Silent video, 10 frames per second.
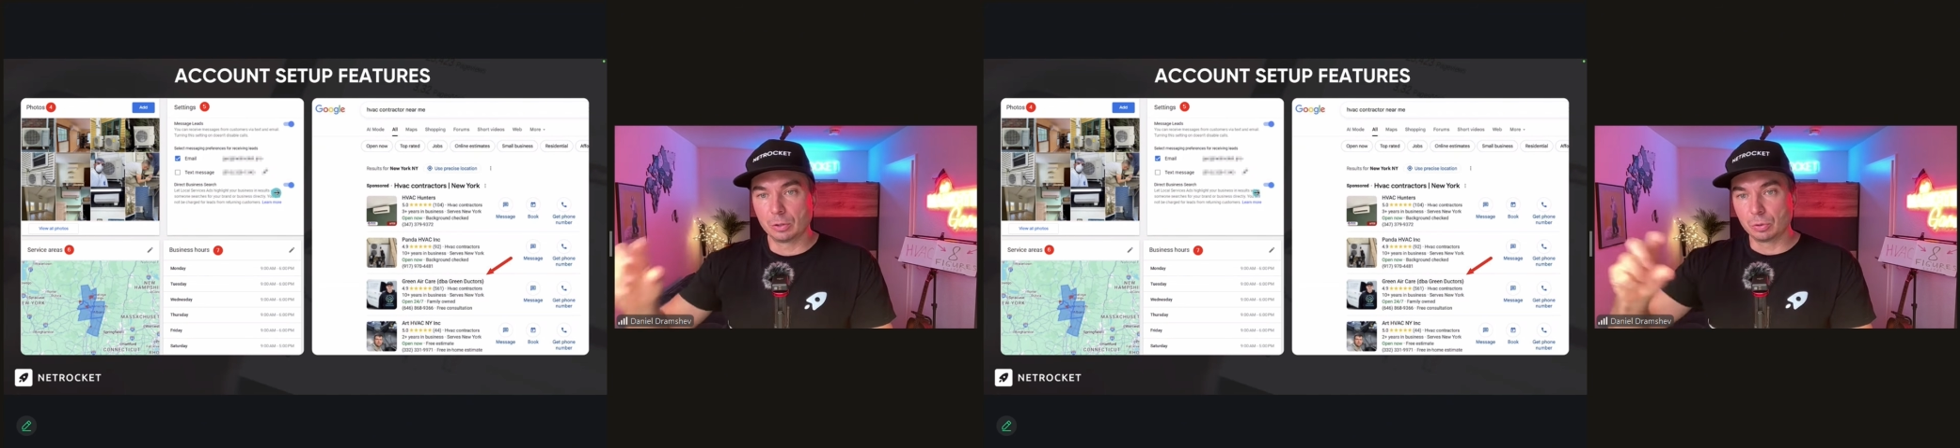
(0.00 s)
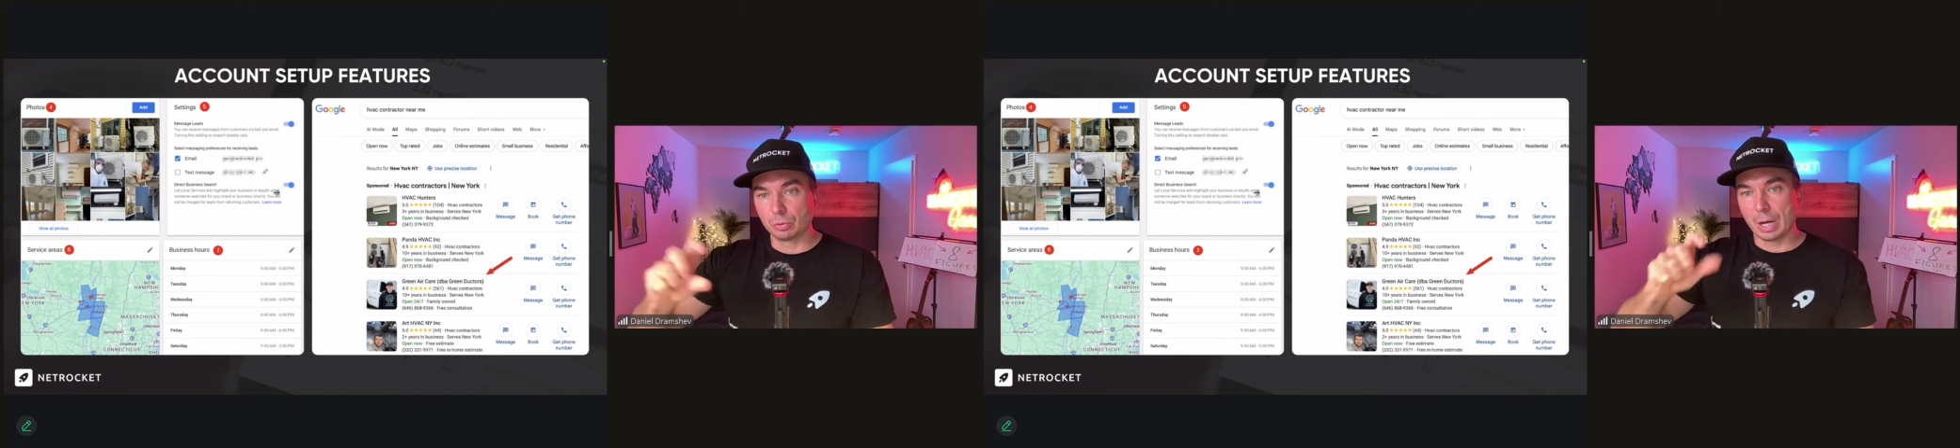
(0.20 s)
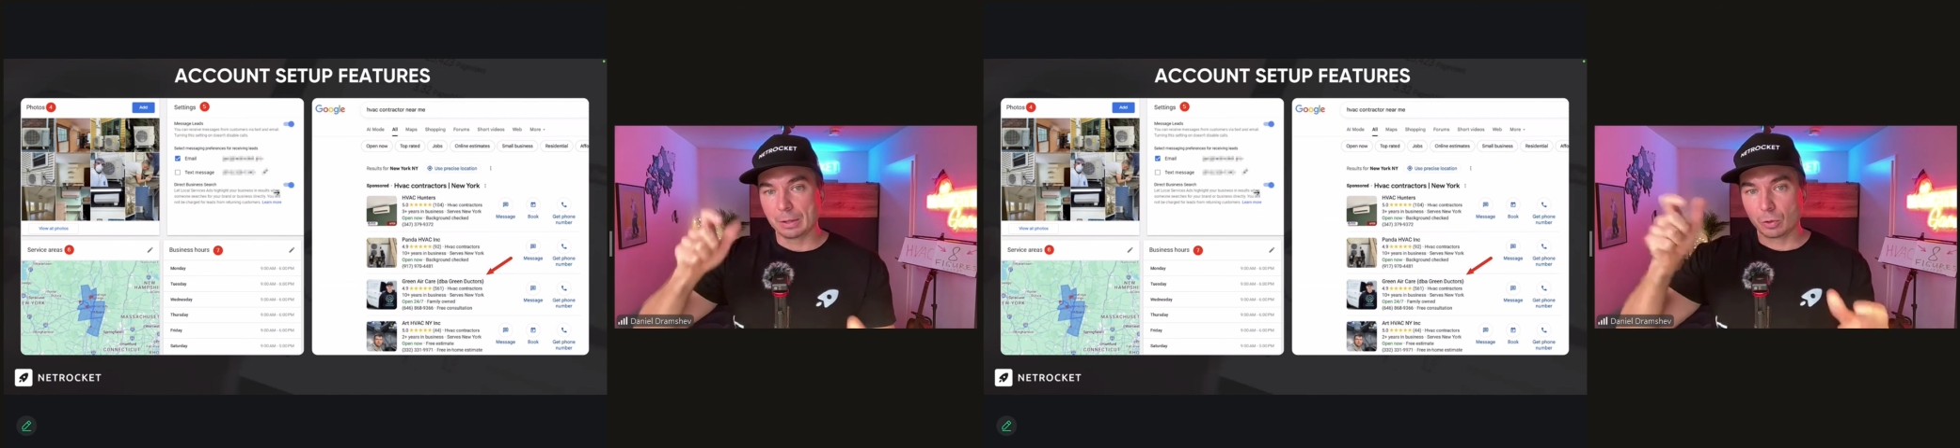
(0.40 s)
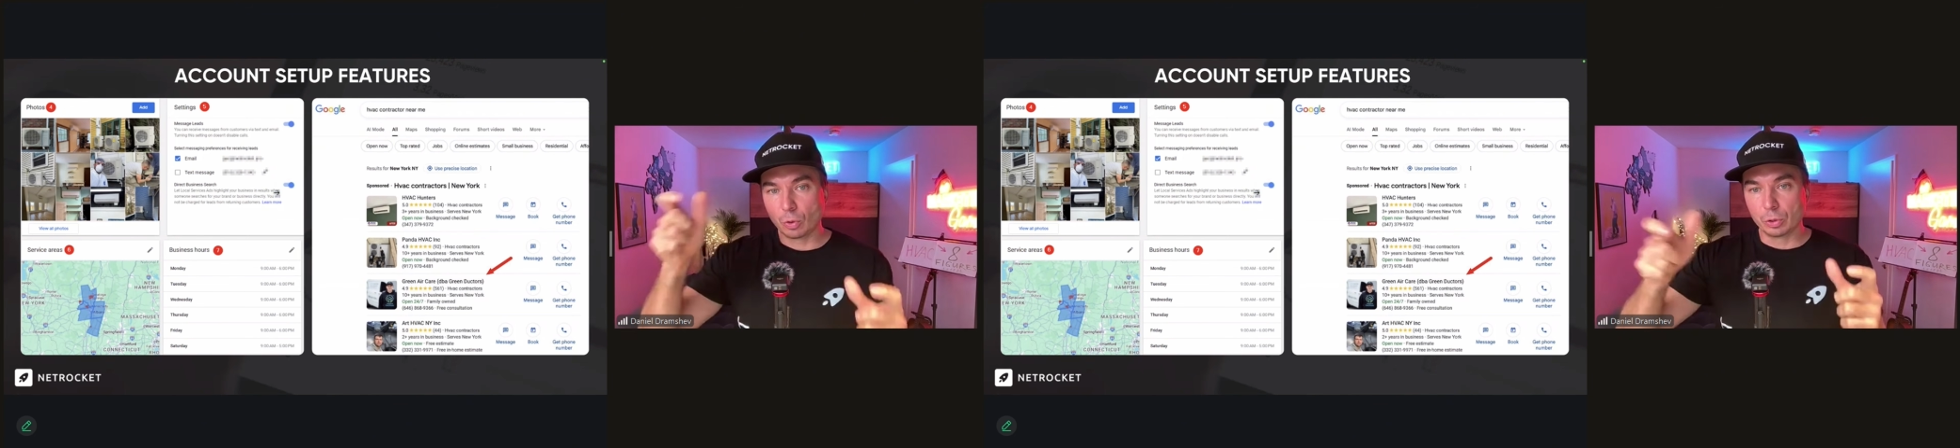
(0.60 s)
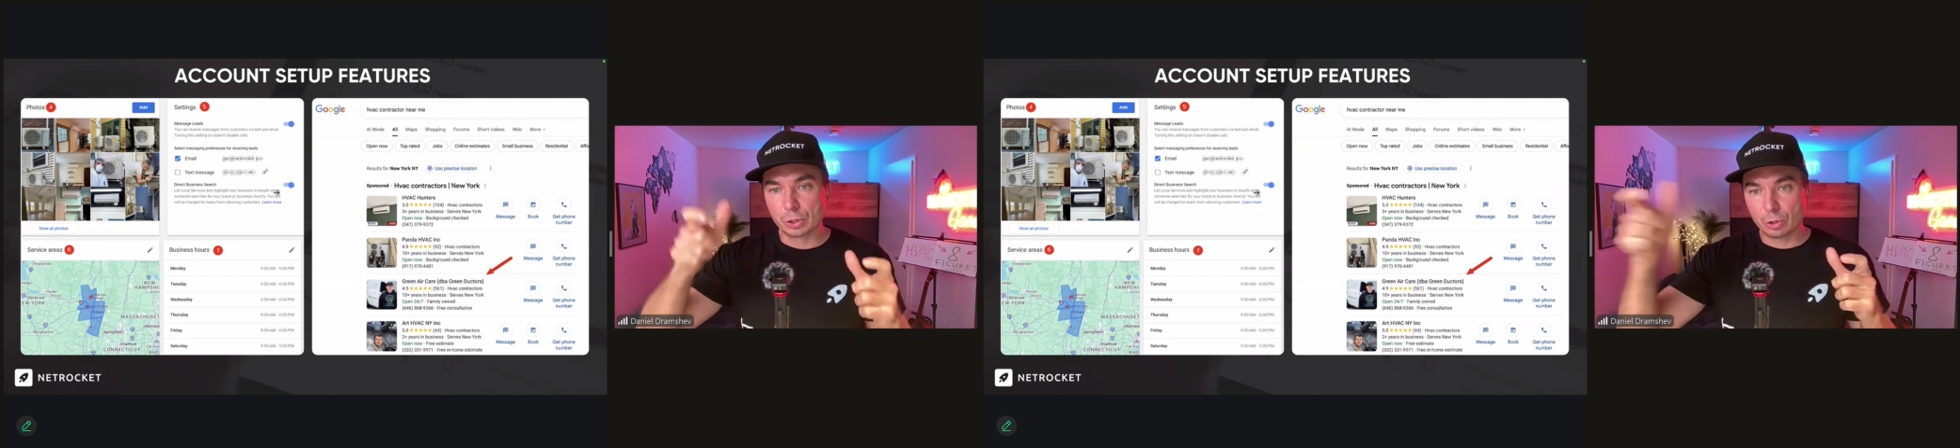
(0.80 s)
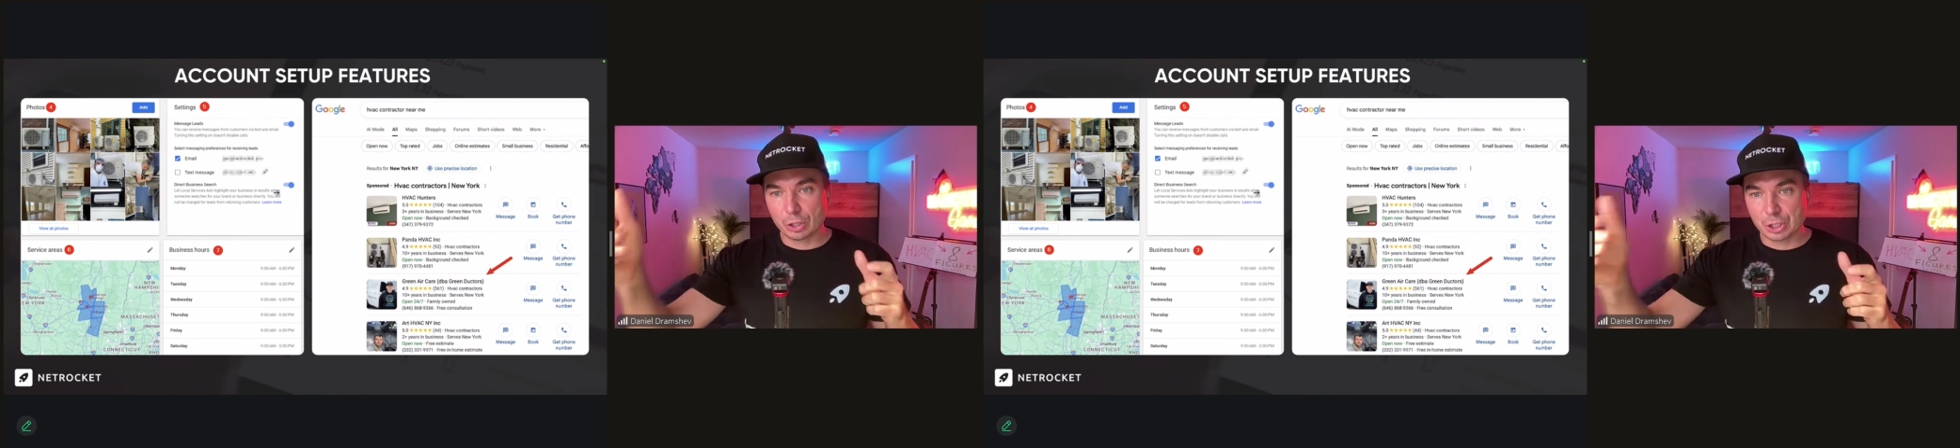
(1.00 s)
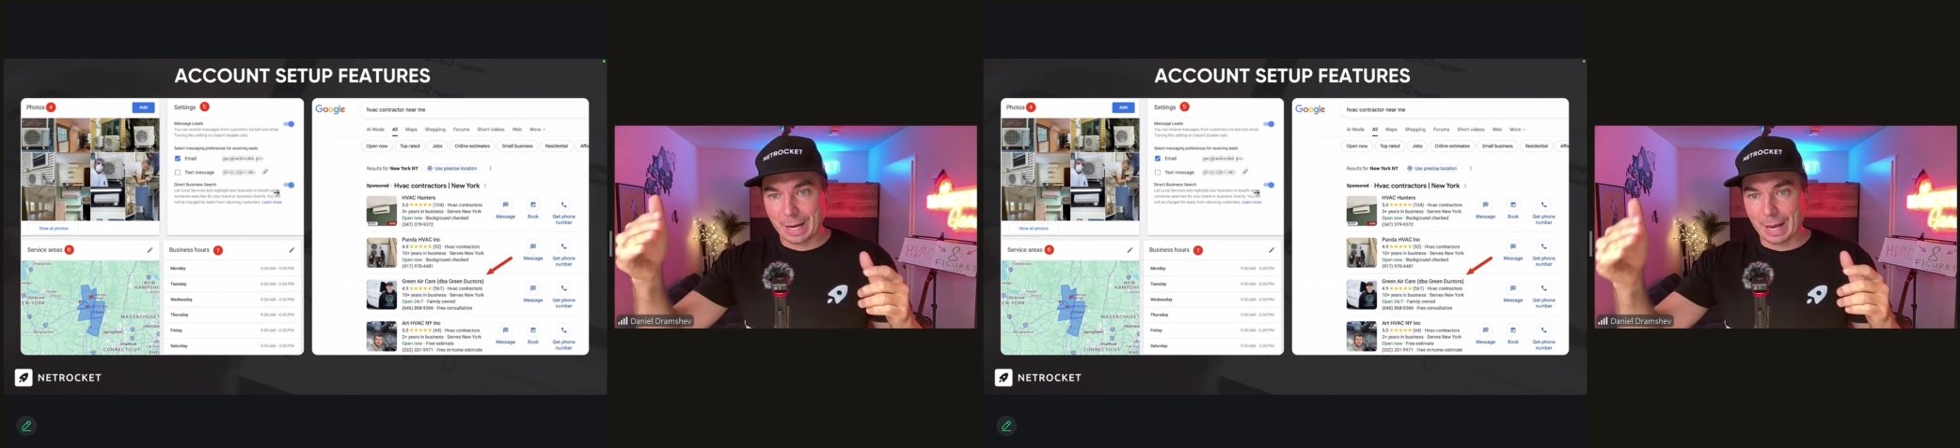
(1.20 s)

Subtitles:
to run Google search